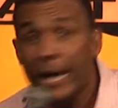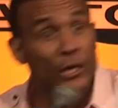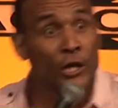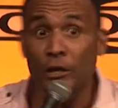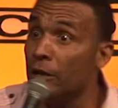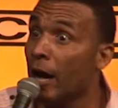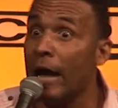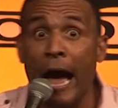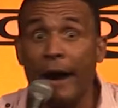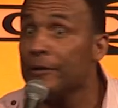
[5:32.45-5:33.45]
And good
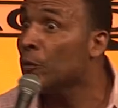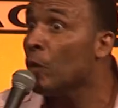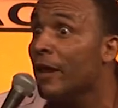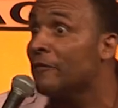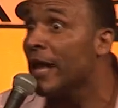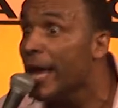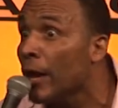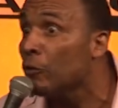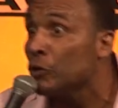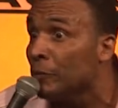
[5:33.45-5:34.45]
luck ironing whatever the
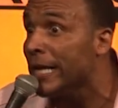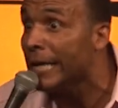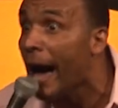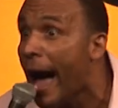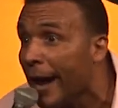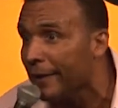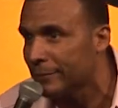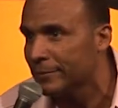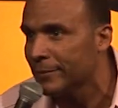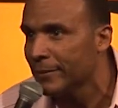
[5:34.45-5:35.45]
hell you need to iron.